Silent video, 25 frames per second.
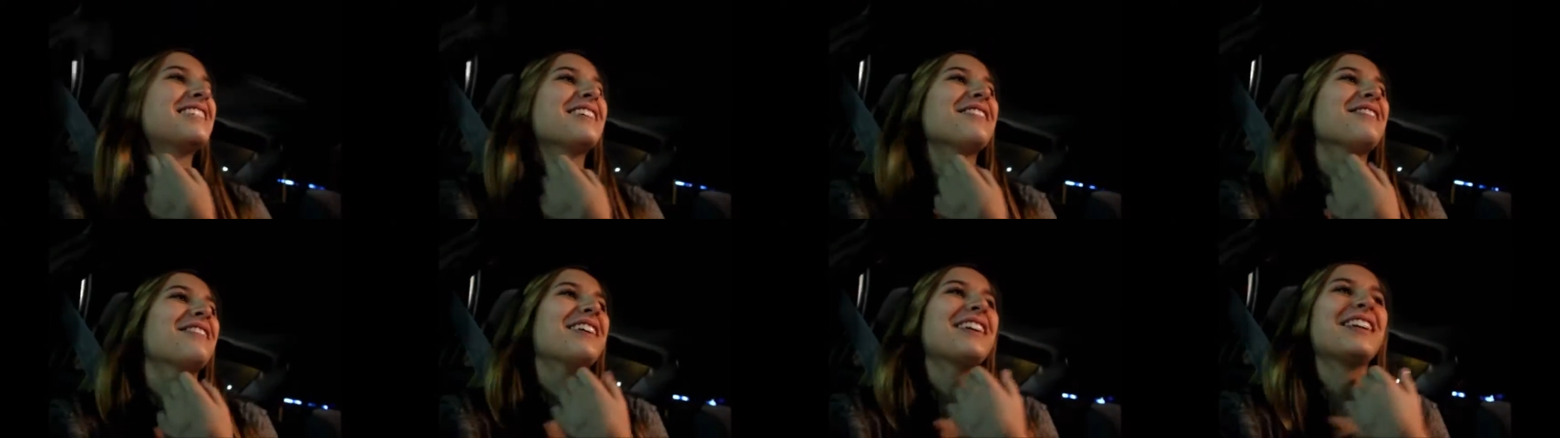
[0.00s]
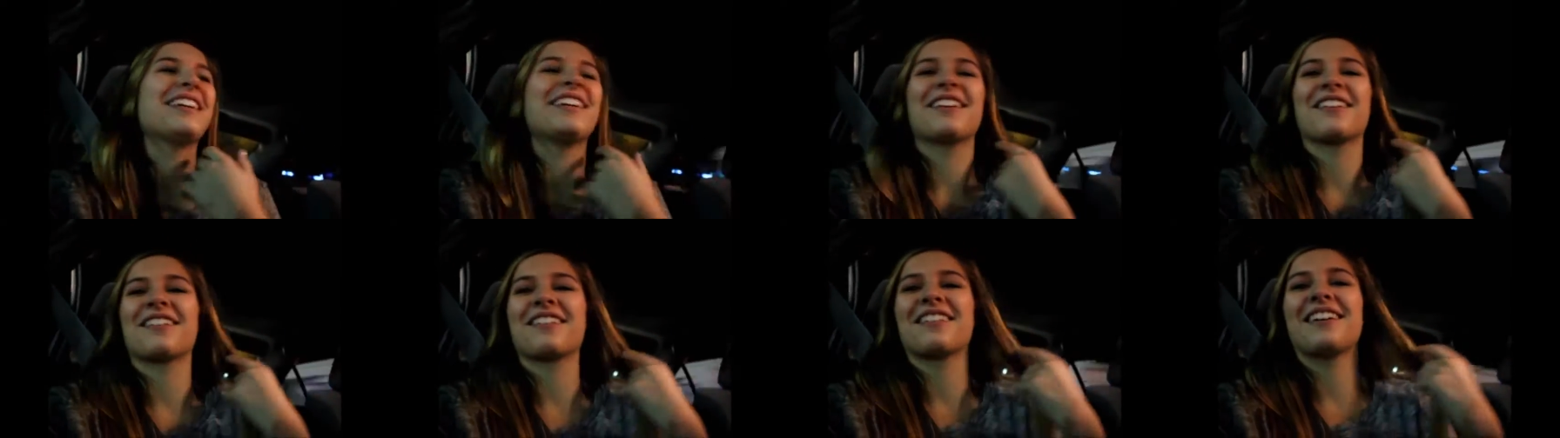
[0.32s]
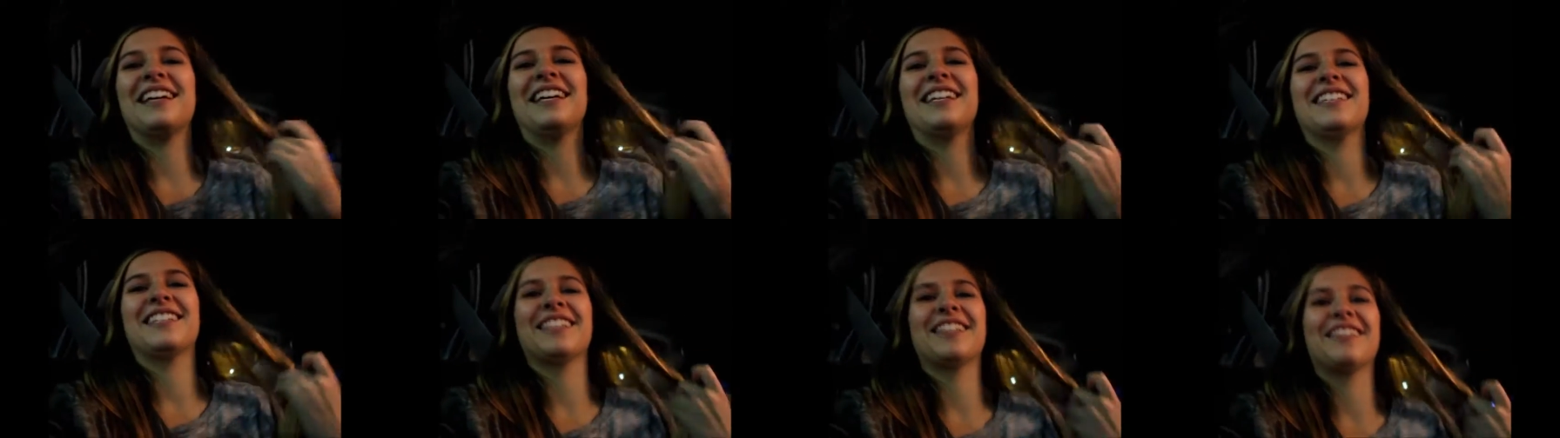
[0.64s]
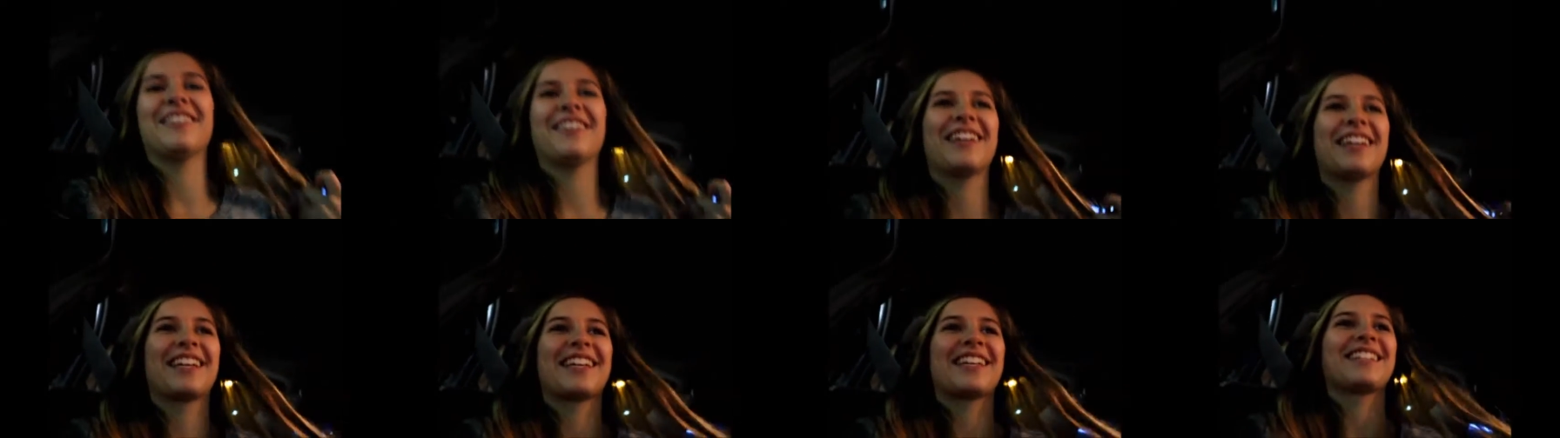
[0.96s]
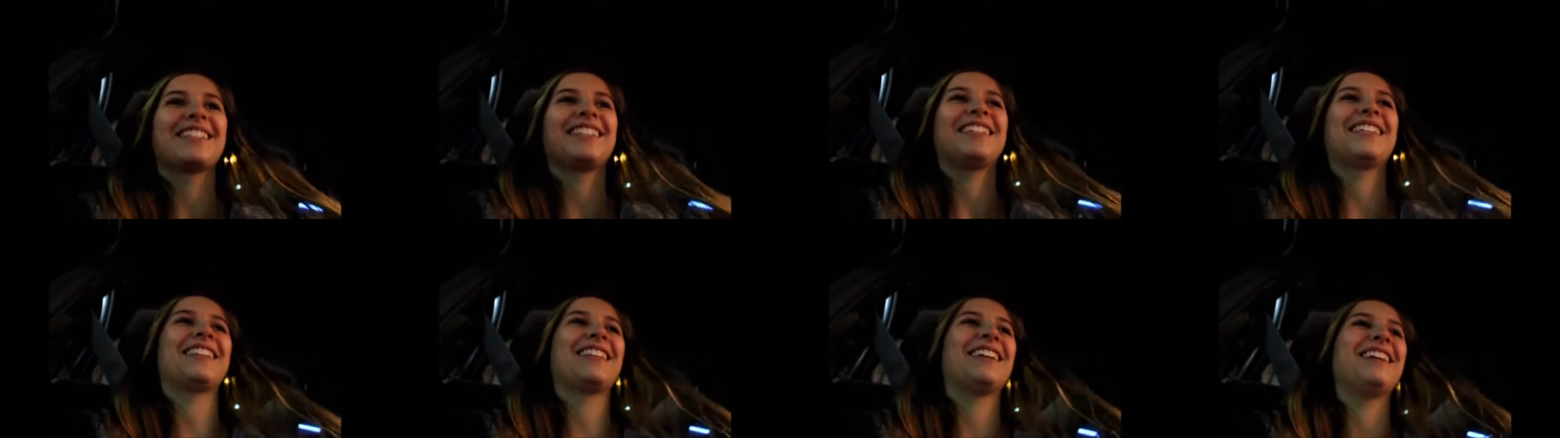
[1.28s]
she wanted to redo it
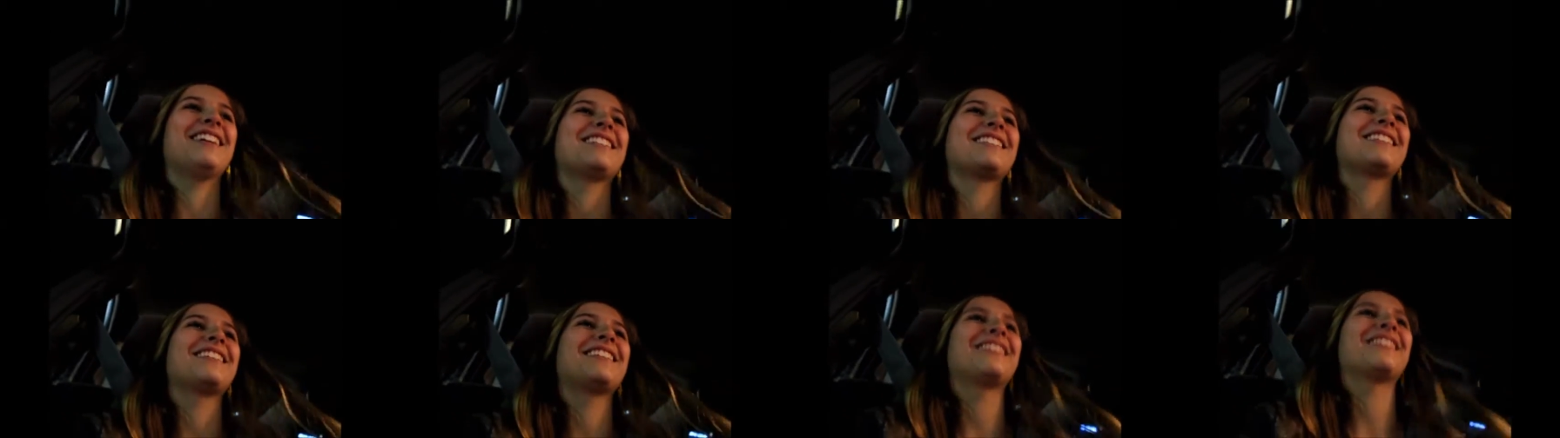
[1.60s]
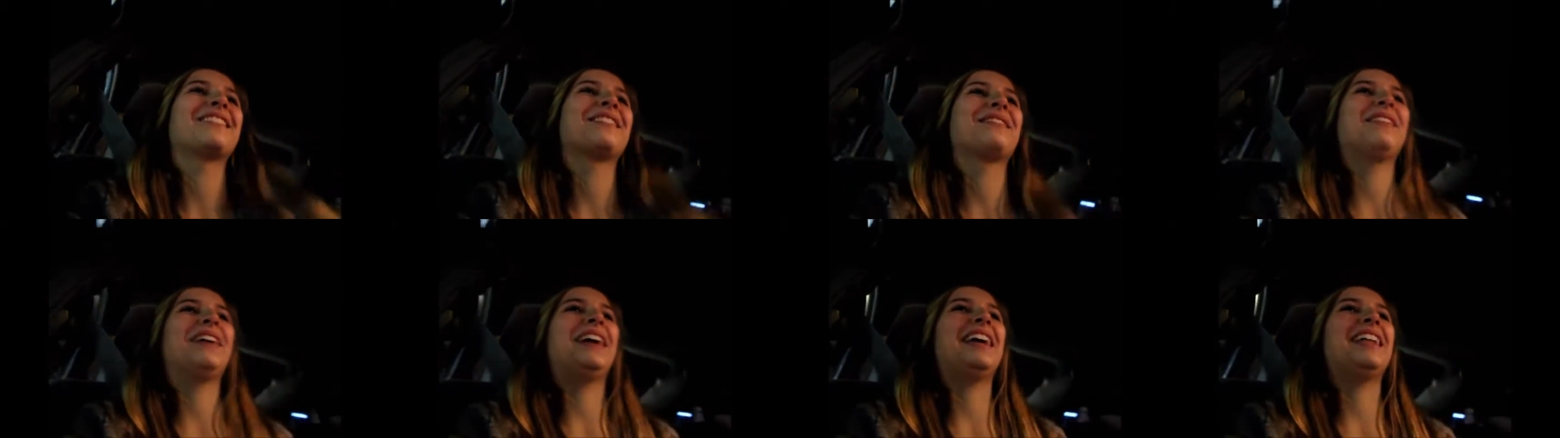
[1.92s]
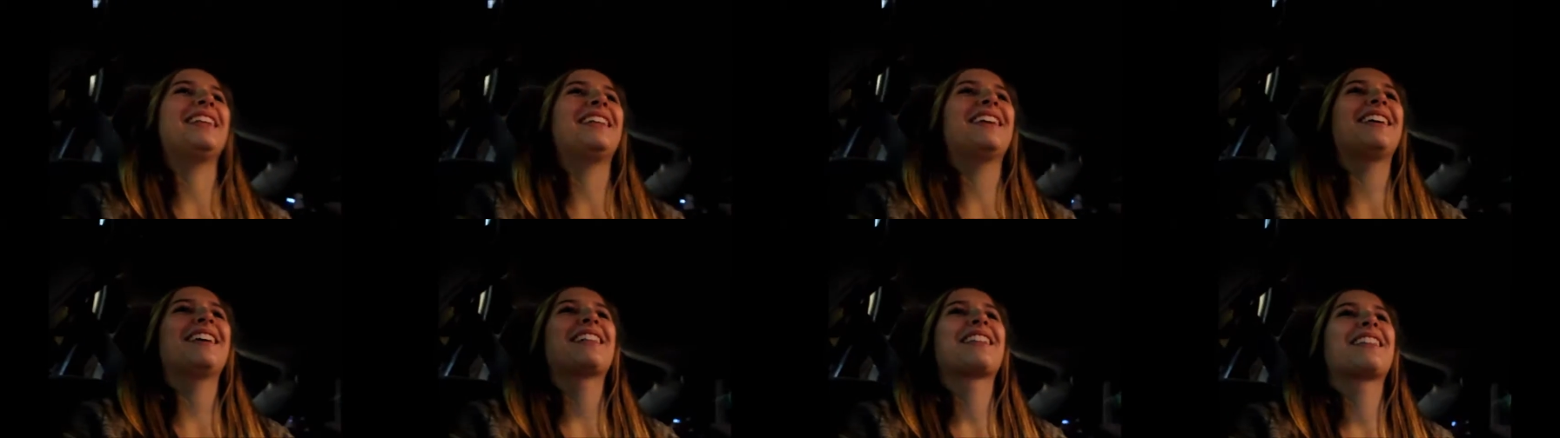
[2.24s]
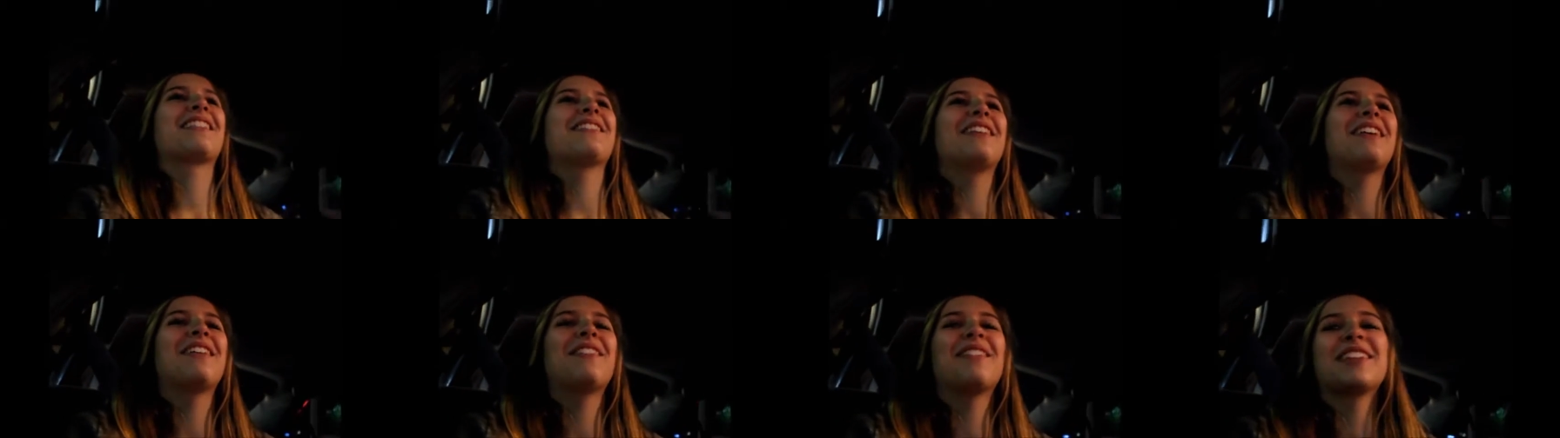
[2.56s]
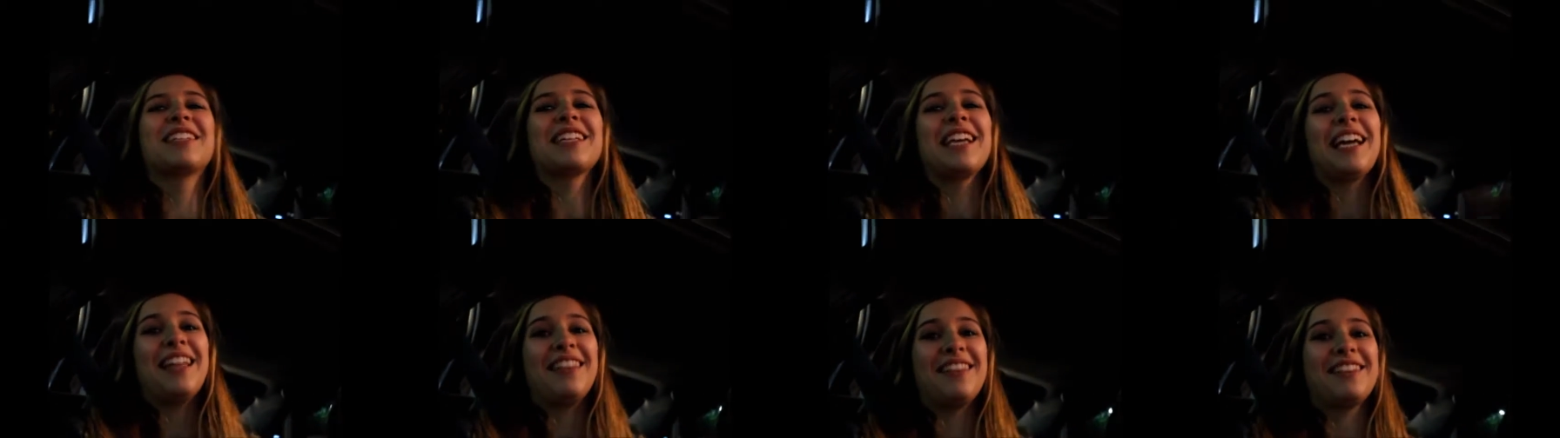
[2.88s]
because she thought she looked bad the other one,
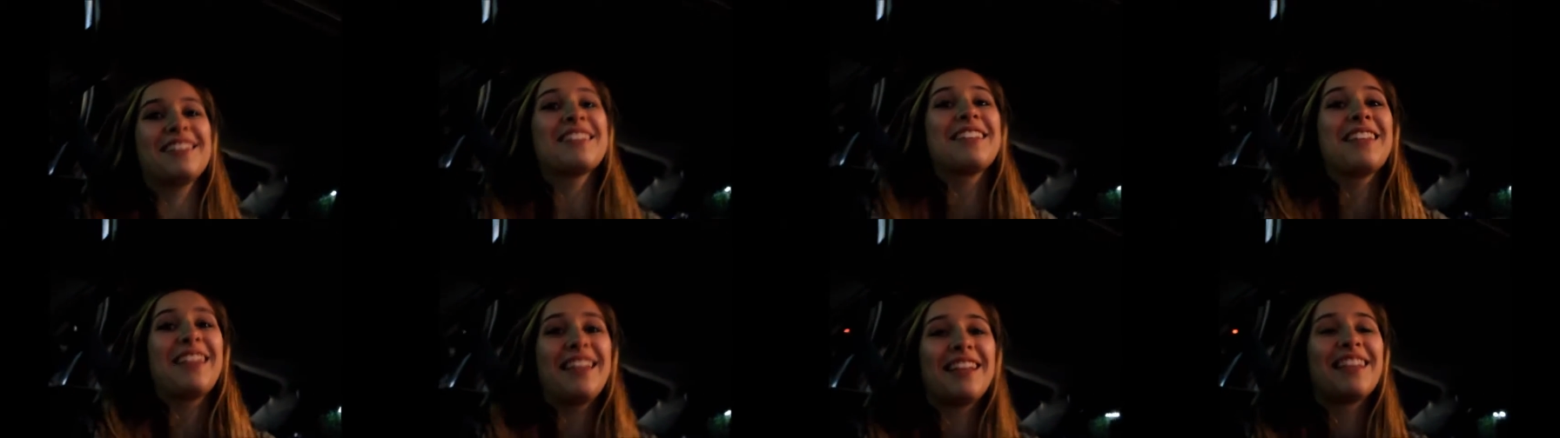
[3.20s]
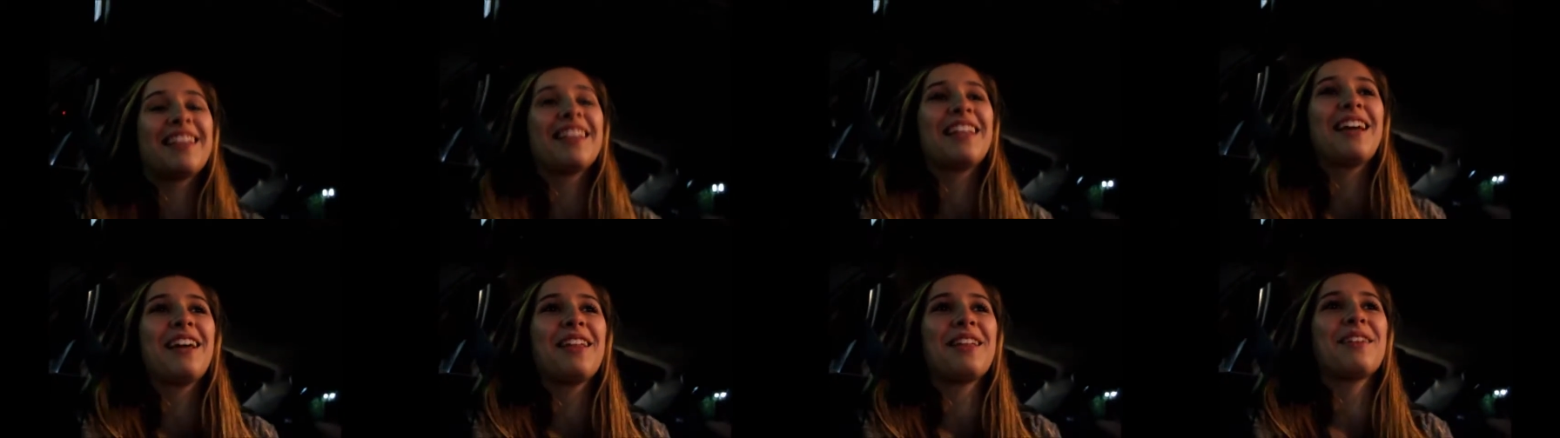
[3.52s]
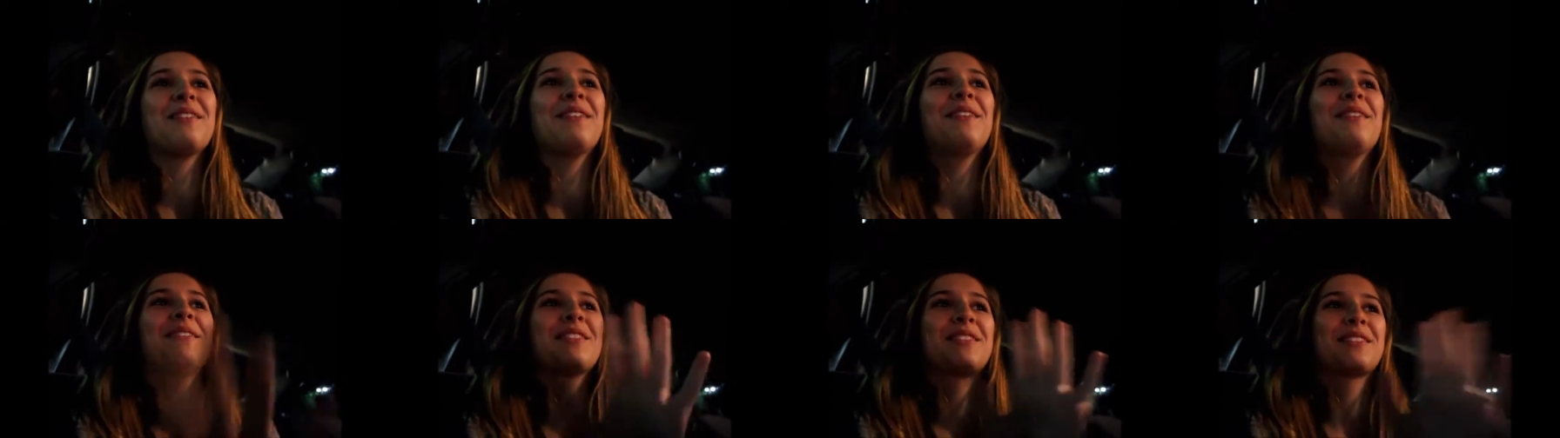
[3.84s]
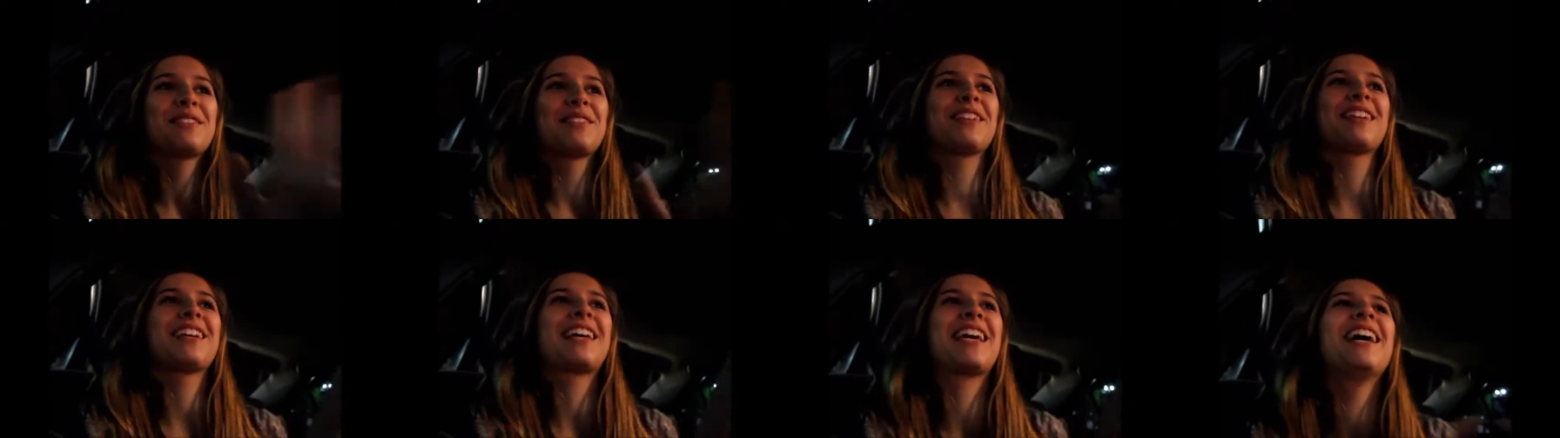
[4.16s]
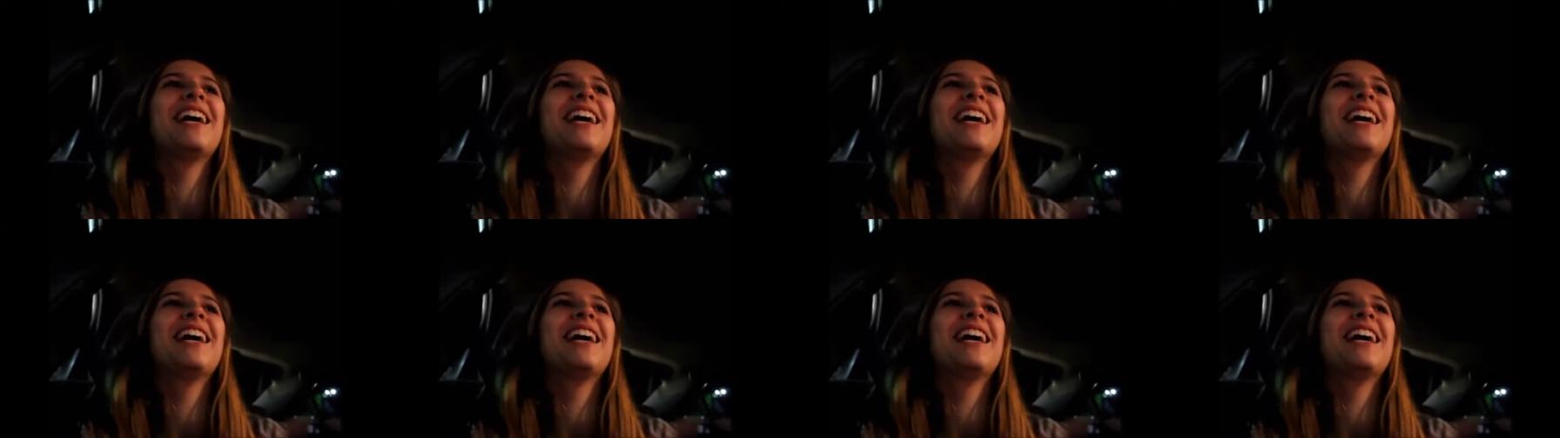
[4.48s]
which actually the other one was really